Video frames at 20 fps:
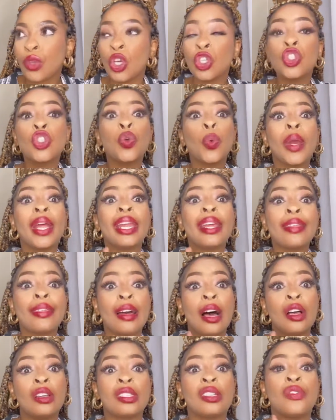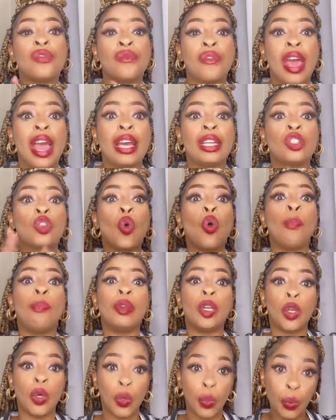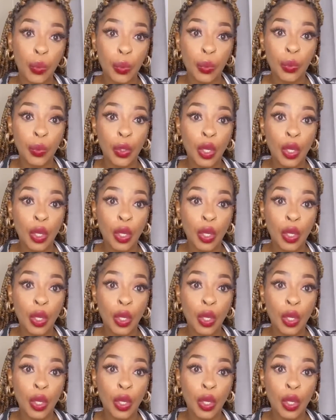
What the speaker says: 20,000 rand or below,